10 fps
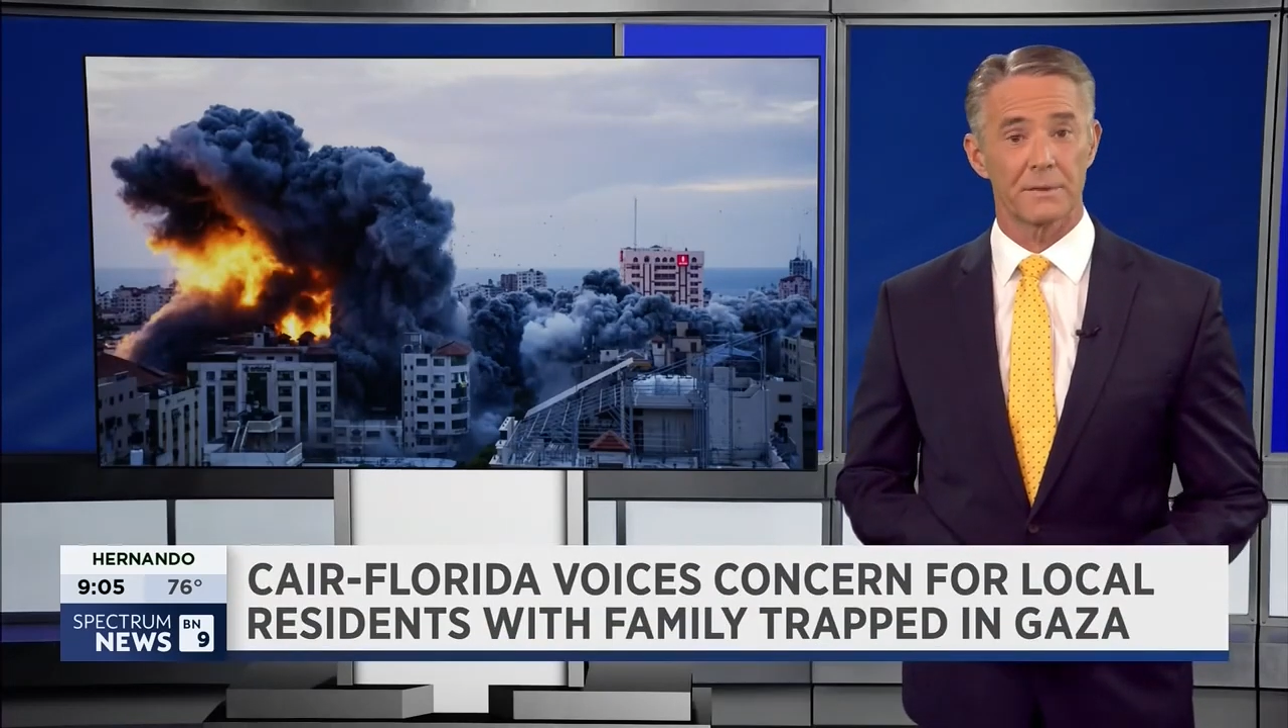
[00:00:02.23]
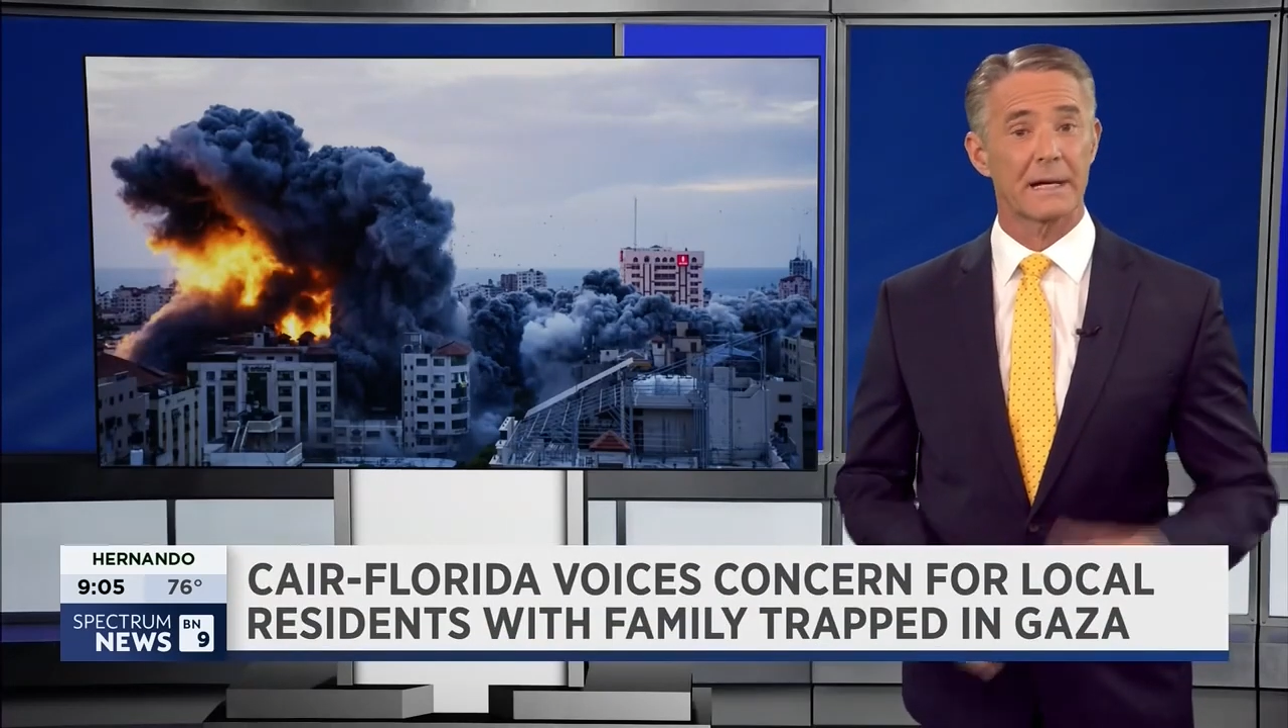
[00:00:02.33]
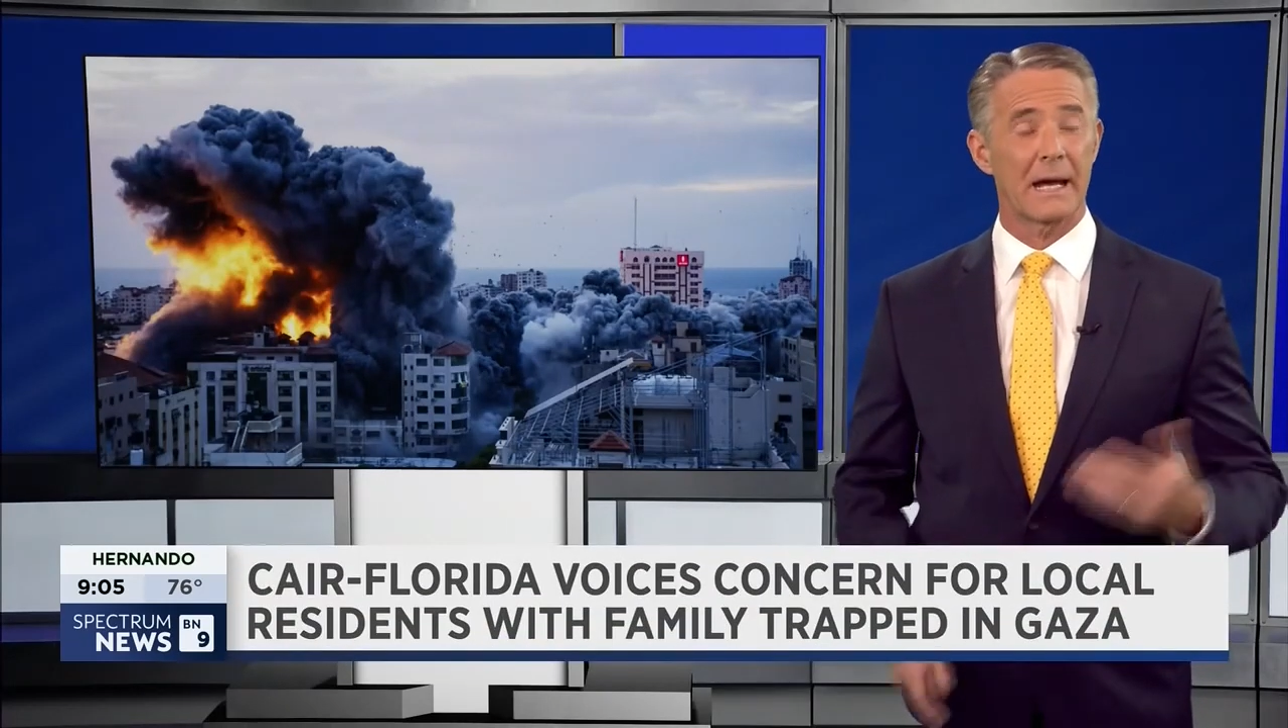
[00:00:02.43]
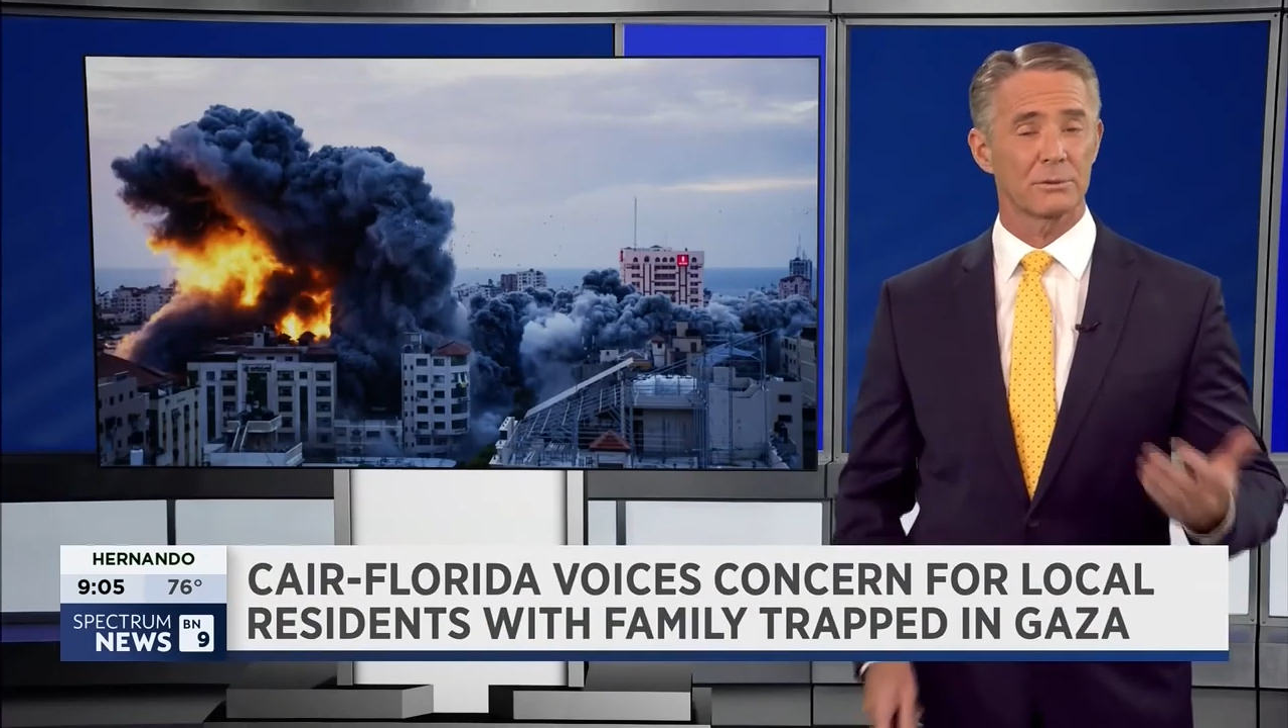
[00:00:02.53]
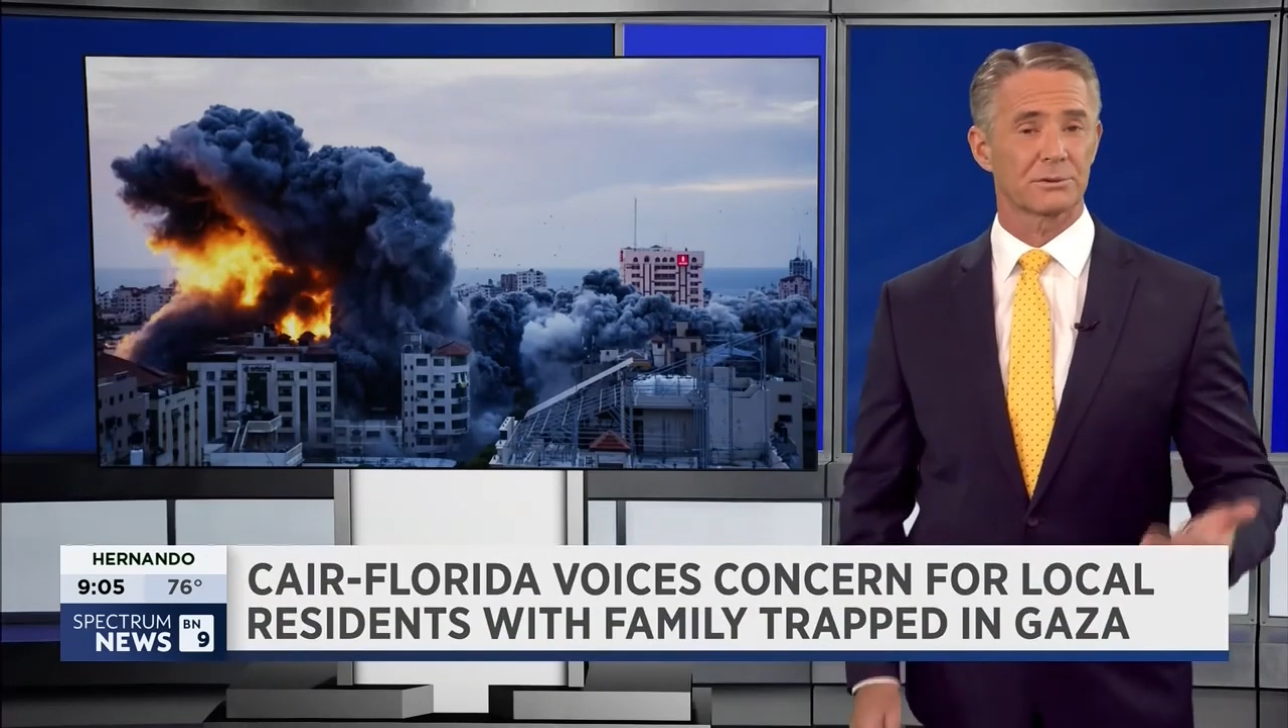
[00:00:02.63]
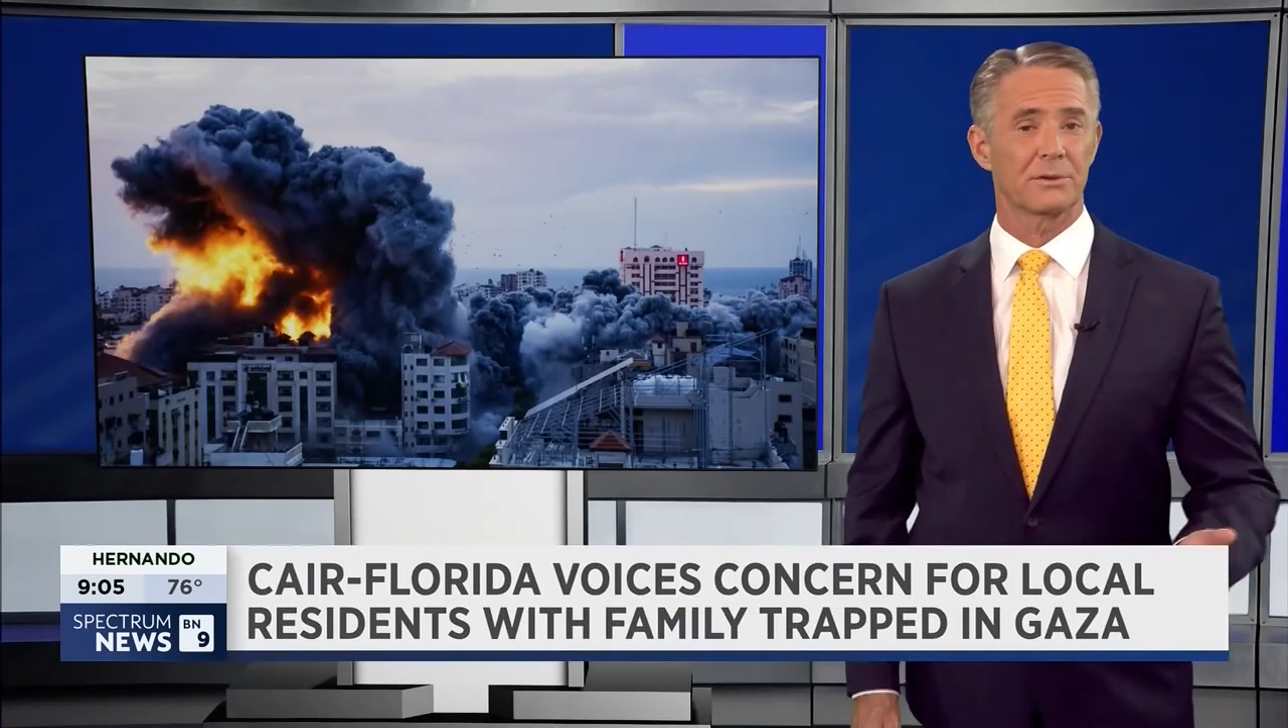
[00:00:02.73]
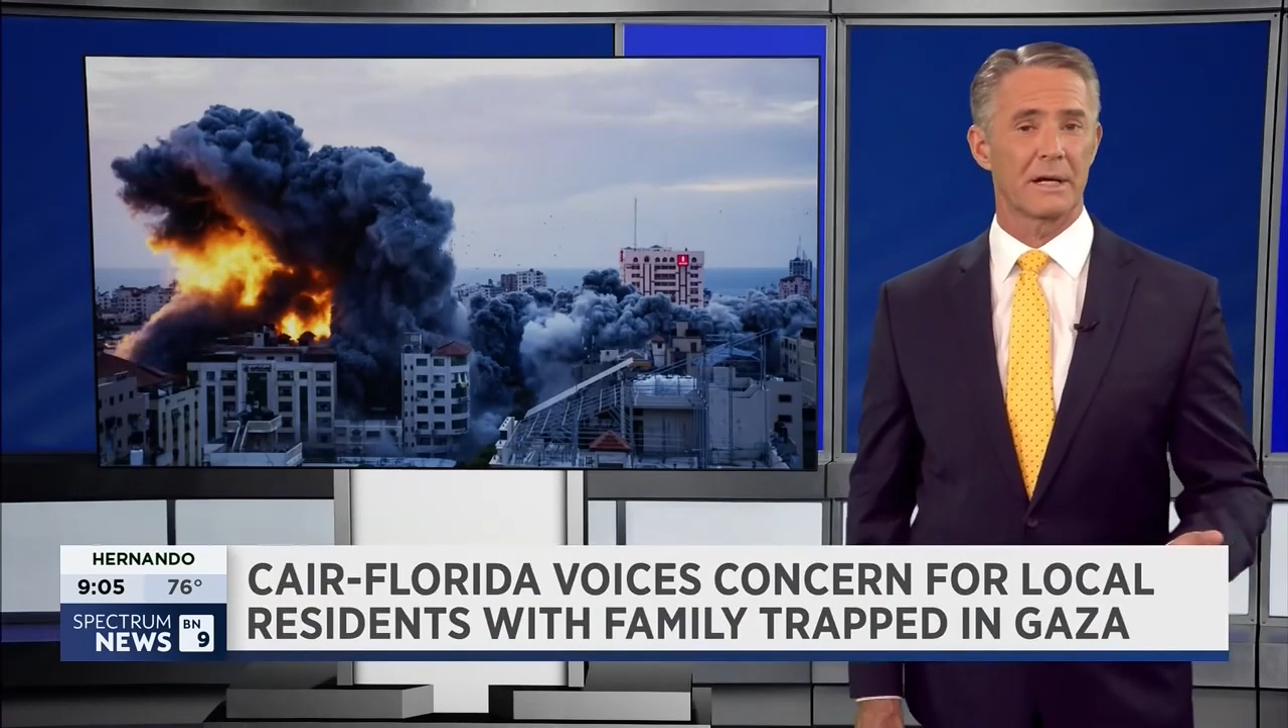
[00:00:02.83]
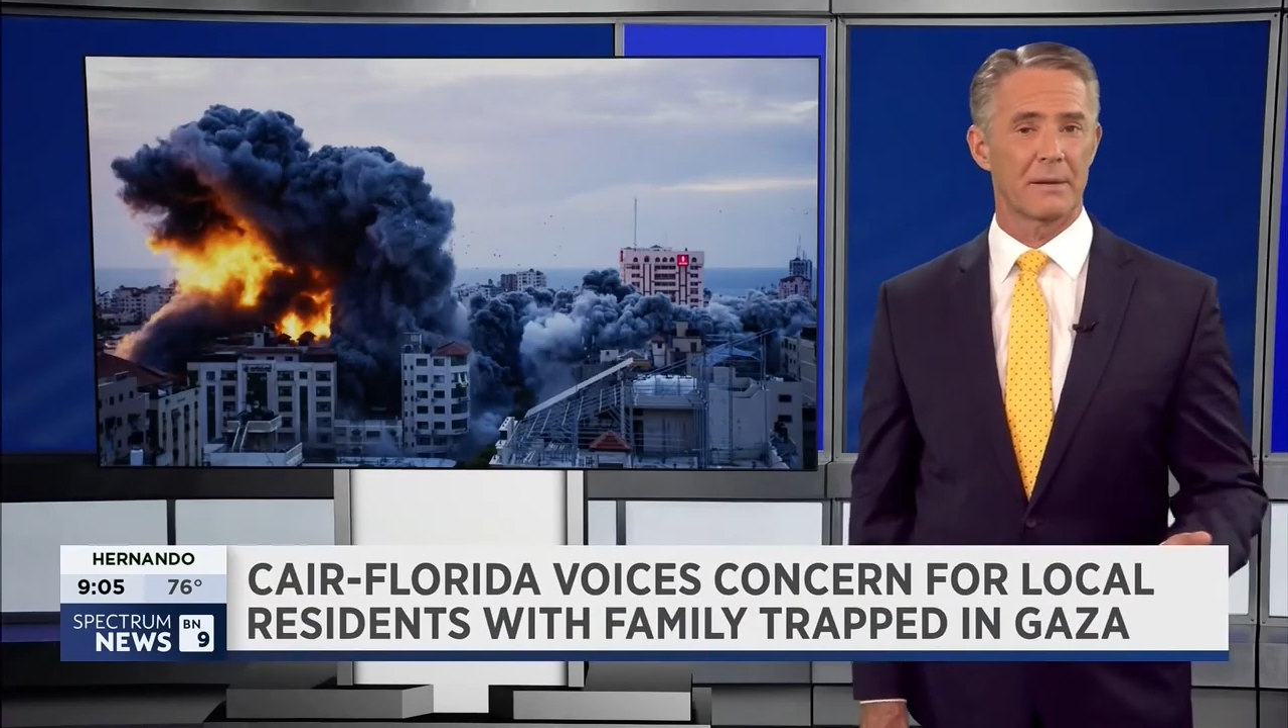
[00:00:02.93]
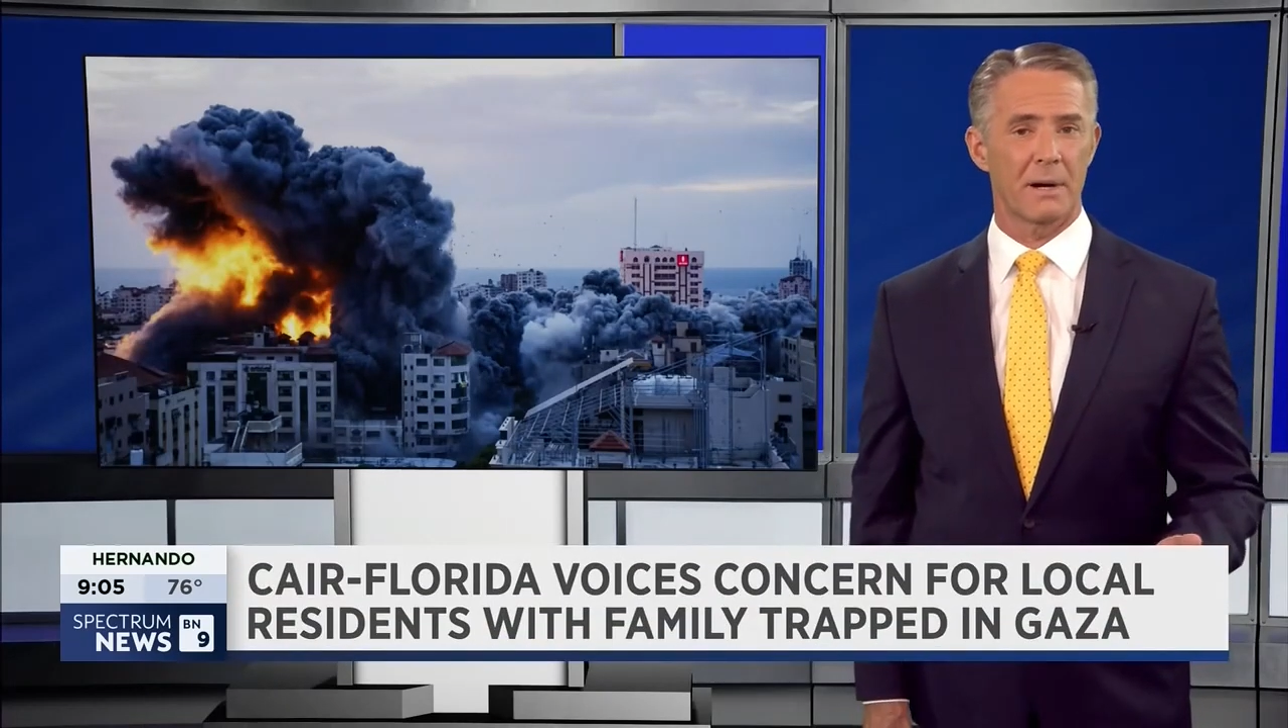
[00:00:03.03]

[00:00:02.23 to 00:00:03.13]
the Council on